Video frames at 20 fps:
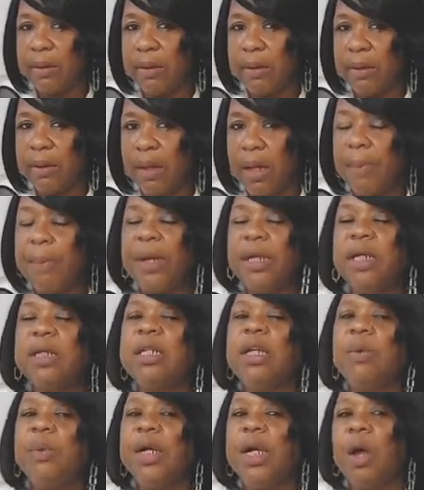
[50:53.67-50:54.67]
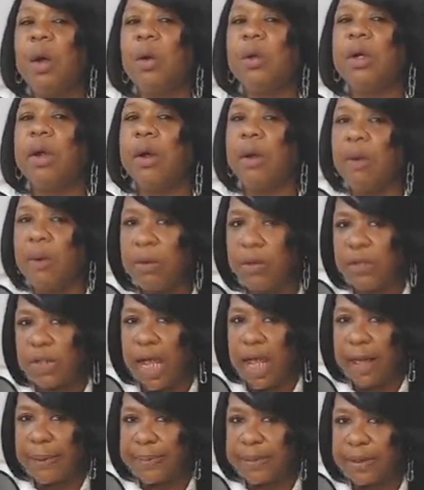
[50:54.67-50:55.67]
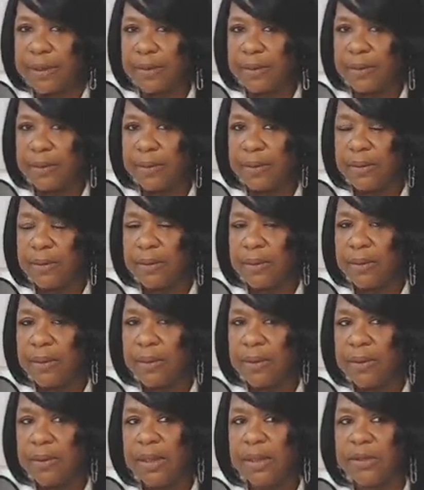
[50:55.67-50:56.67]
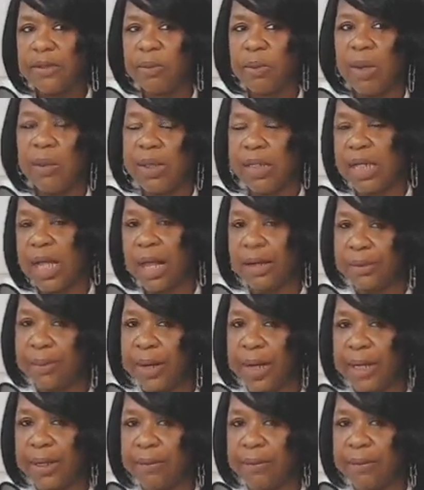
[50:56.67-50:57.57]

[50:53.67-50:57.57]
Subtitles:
But until we own our own shops, this is what we tolerate.